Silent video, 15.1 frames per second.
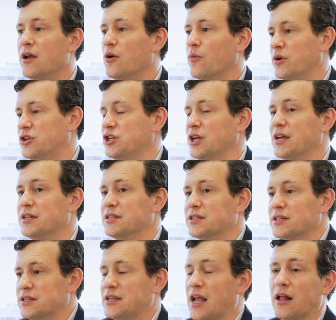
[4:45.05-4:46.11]
which is
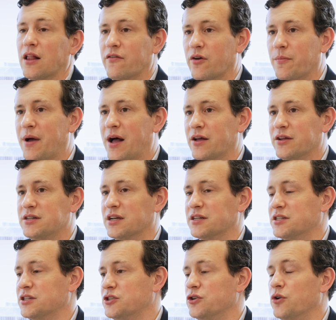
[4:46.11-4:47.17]
state level
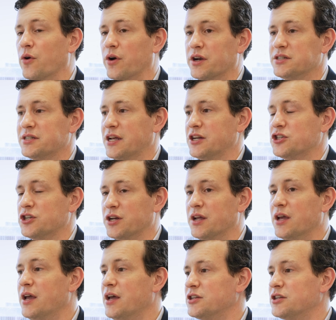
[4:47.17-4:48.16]
politics. It's a new organization.